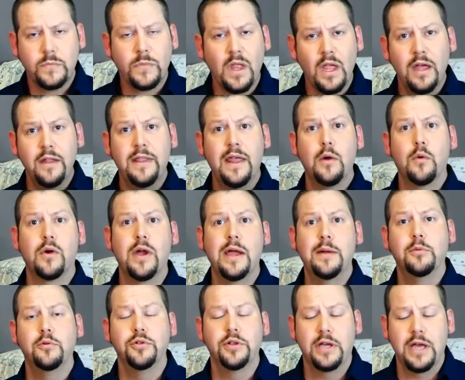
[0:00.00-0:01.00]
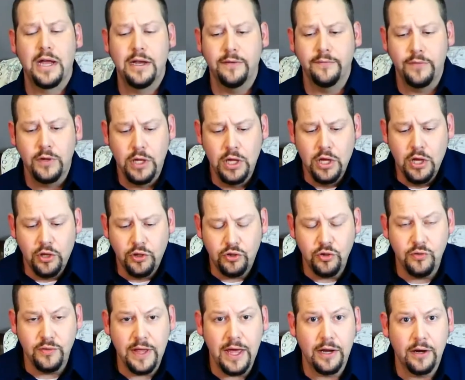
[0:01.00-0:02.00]
And they were able to kind of
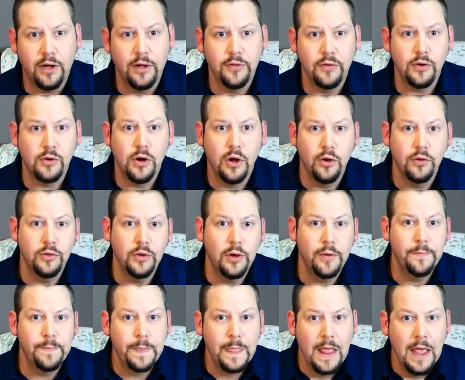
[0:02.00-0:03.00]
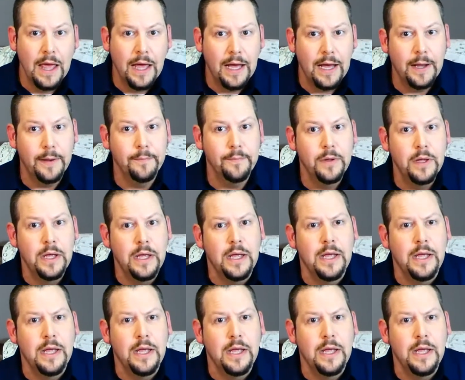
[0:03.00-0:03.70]
do that on their own, though.